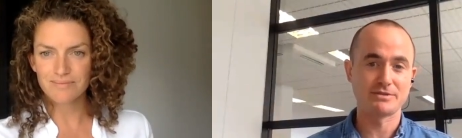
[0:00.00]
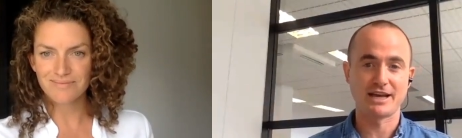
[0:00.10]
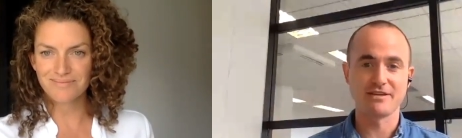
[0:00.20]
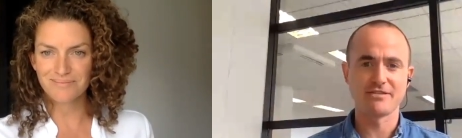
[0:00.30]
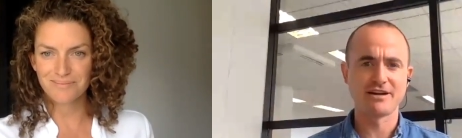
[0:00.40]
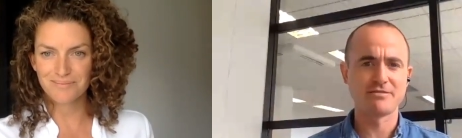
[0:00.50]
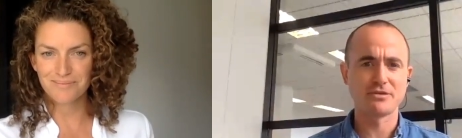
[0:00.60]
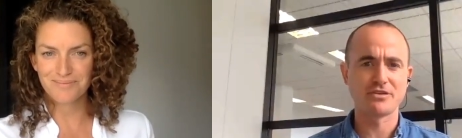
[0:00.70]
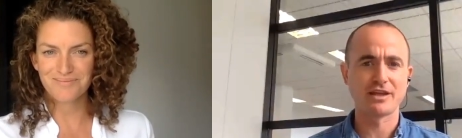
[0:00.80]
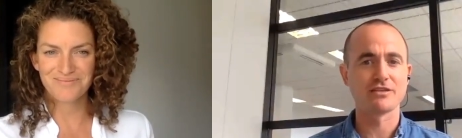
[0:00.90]

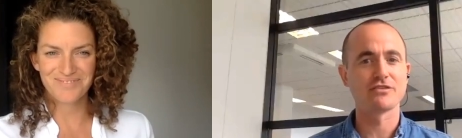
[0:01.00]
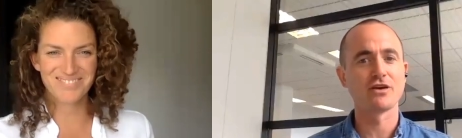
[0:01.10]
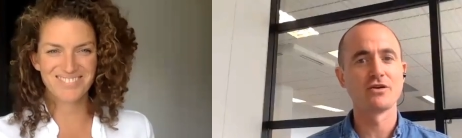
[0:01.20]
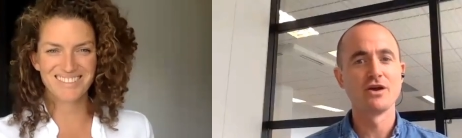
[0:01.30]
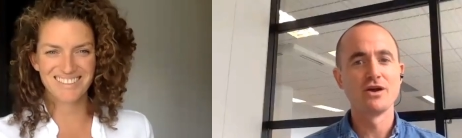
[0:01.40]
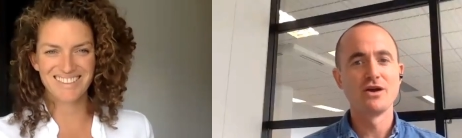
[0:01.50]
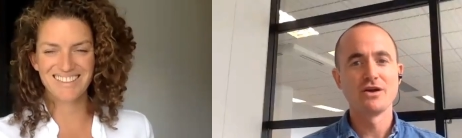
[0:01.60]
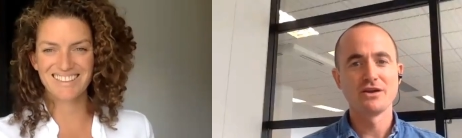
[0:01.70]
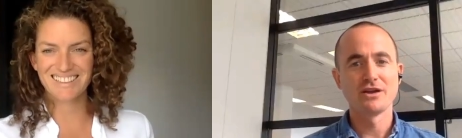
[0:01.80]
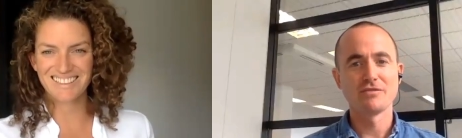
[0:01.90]
Speaker 1: 85% so
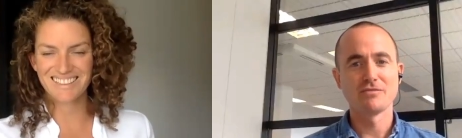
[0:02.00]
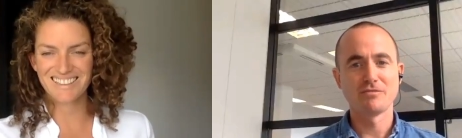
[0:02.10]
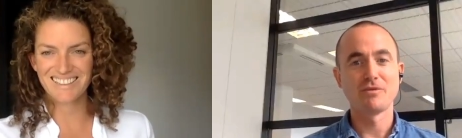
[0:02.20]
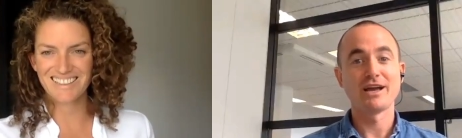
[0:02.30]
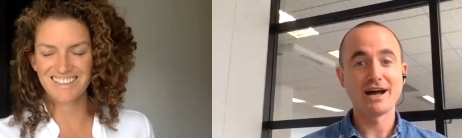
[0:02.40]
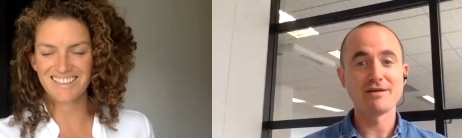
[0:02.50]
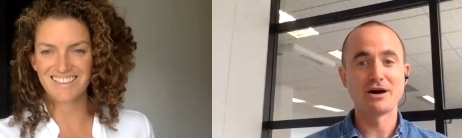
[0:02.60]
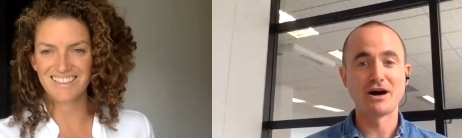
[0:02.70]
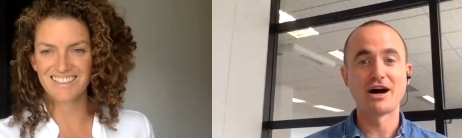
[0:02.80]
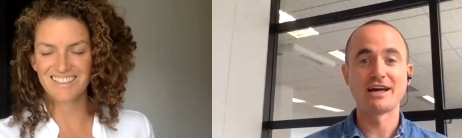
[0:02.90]
you know we are
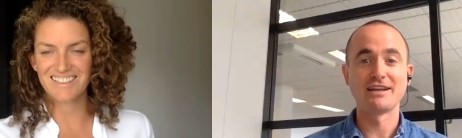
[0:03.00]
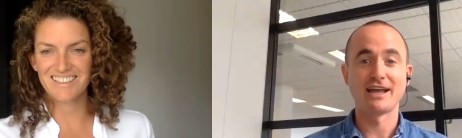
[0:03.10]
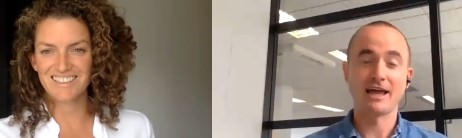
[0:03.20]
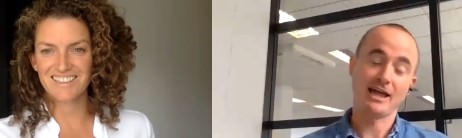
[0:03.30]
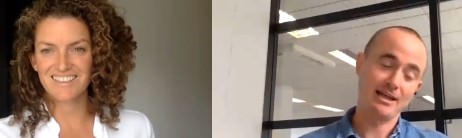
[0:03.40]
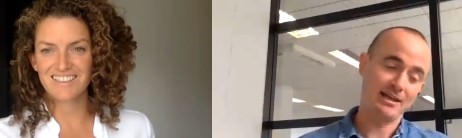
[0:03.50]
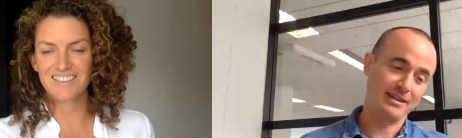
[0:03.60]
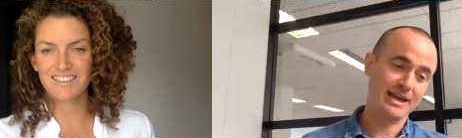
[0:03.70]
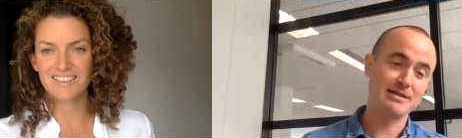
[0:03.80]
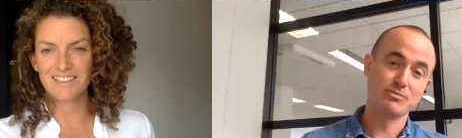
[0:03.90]
behind
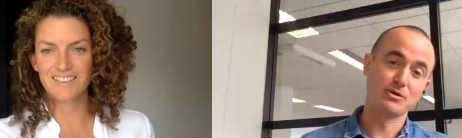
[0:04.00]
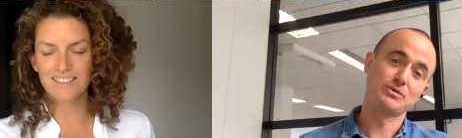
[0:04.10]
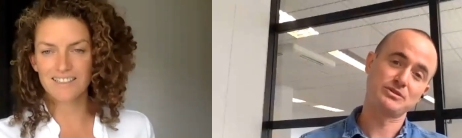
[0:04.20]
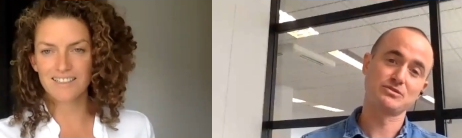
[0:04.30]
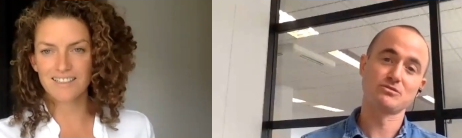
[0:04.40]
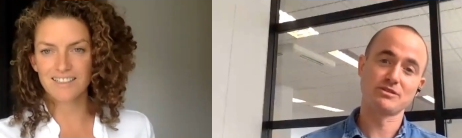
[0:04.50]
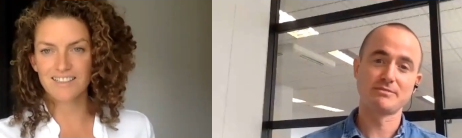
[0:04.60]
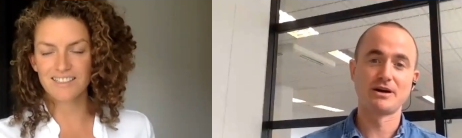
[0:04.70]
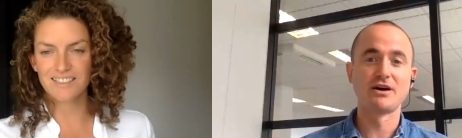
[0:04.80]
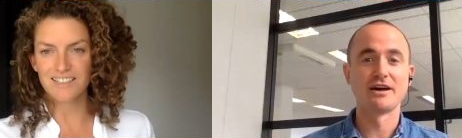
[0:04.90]
the eight ball, which is already
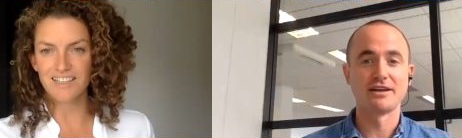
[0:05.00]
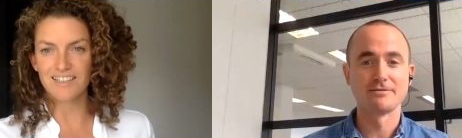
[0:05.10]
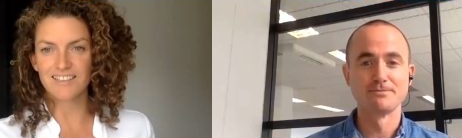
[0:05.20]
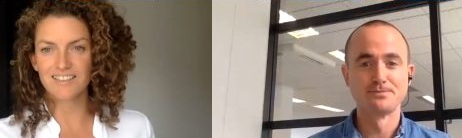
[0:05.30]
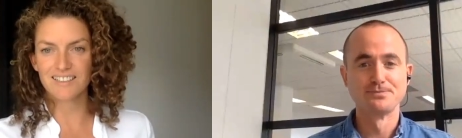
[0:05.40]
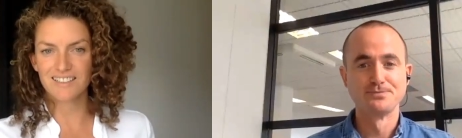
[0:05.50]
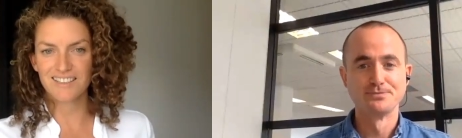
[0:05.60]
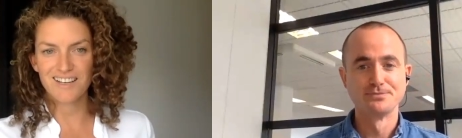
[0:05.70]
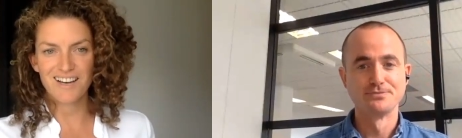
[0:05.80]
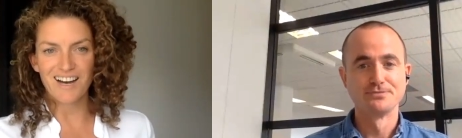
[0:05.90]
behind.
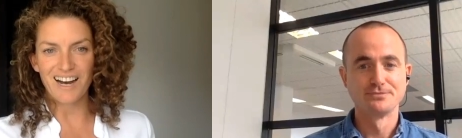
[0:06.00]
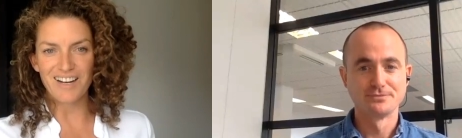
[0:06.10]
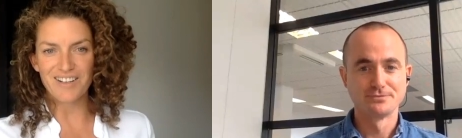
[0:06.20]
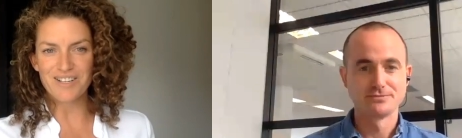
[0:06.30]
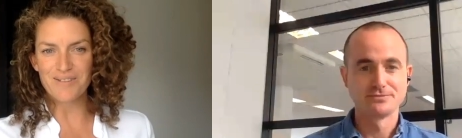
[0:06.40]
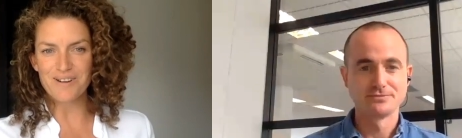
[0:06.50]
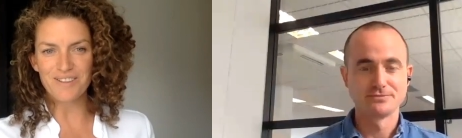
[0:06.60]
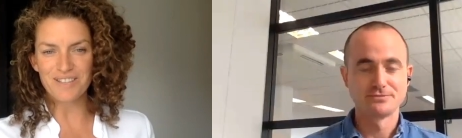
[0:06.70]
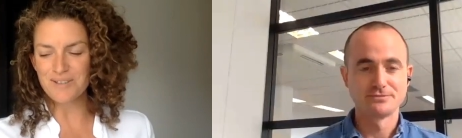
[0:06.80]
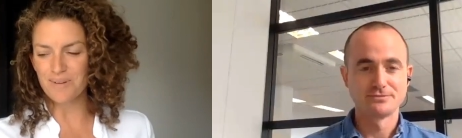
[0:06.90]
Speaker 2: And do you know what?
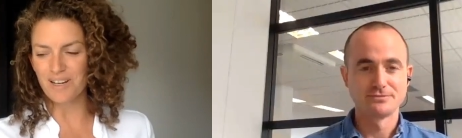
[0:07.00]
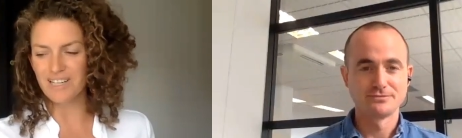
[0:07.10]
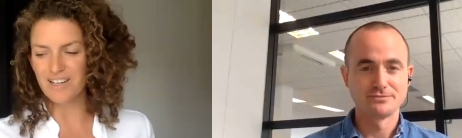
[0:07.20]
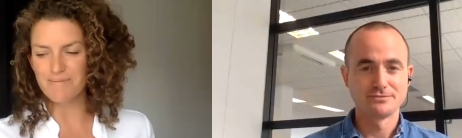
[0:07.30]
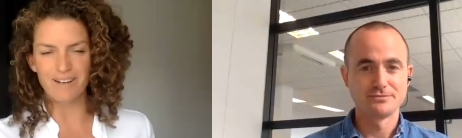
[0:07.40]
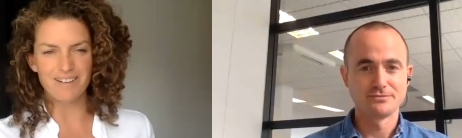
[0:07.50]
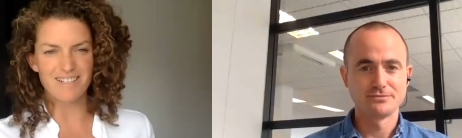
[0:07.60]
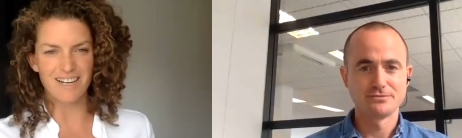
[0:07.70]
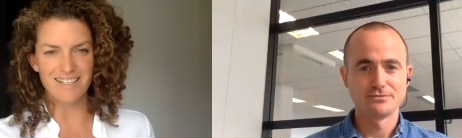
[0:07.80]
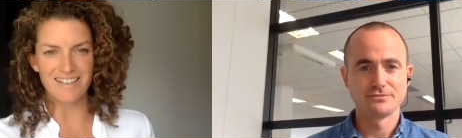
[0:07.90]
This is what I love about
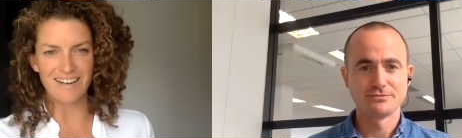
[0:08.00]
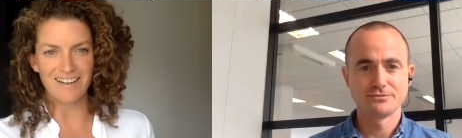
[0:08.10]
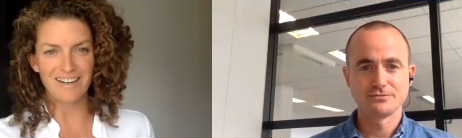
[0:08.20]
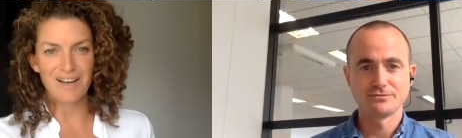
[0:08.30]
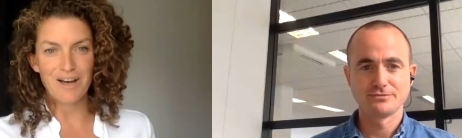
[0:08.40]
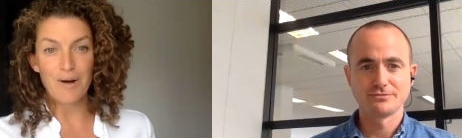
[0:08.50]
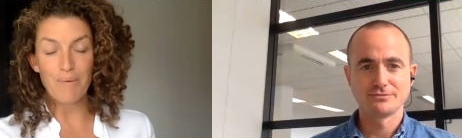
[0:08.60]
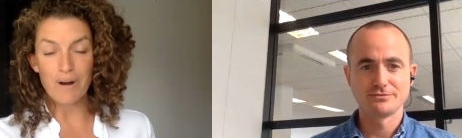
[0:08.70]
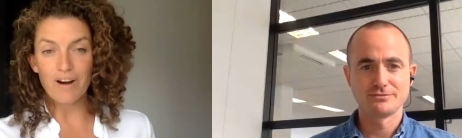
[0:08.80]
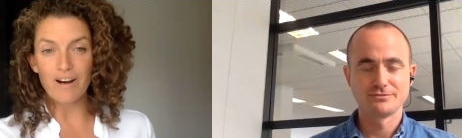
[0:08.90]
data.
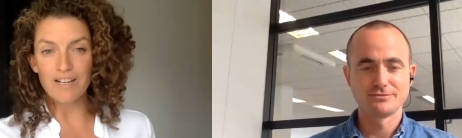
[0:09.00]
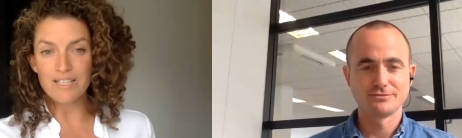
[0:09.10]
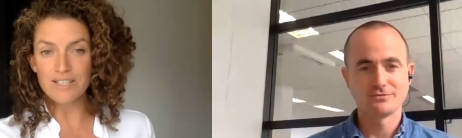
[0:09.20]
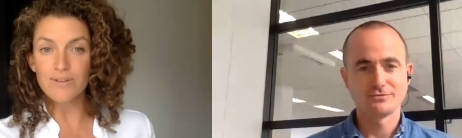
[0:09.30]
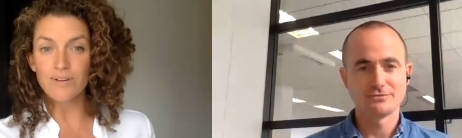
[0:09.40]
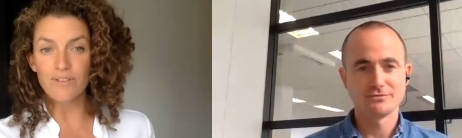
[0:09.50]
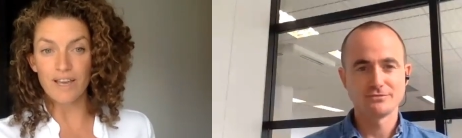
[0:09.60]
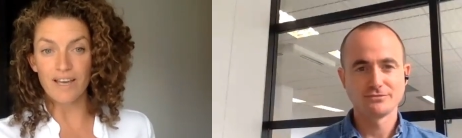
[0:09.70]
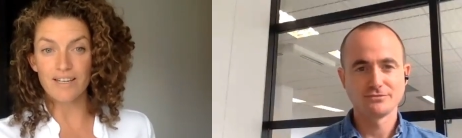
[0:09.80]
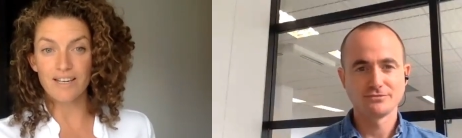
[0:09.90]
When I saw that
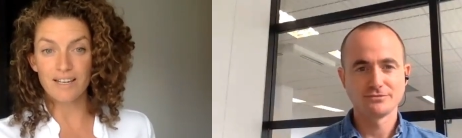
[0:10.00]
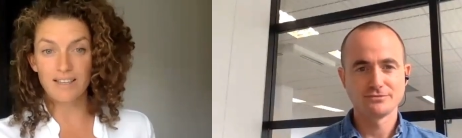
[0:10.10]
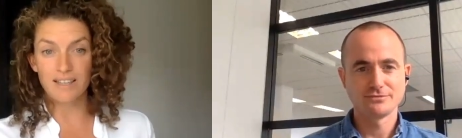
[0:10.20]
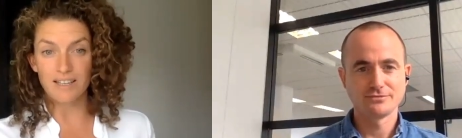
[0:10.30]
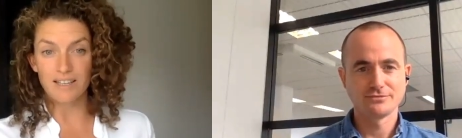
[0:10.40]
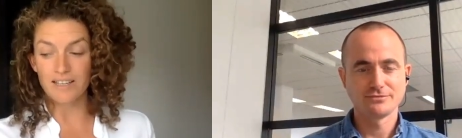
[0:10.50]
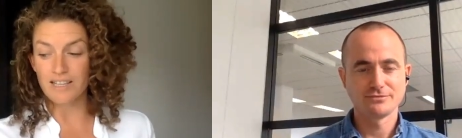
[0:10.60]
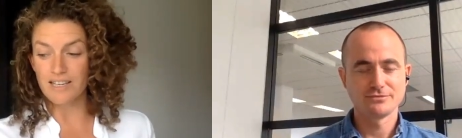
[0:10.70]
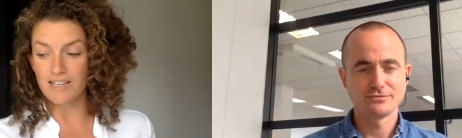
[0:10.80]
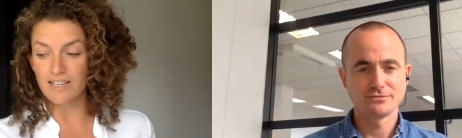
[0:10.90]
the
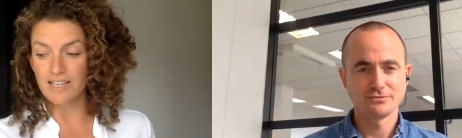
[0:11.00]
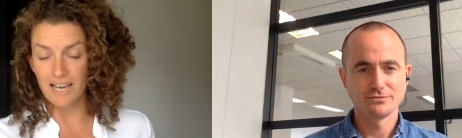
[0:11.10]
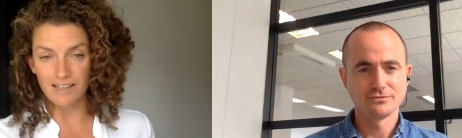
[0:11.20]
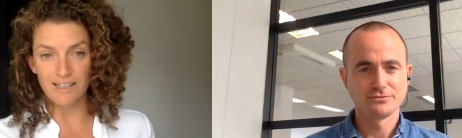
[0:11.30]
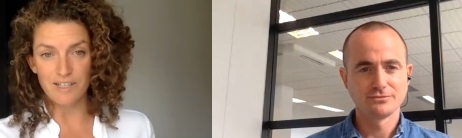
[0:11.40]
the galley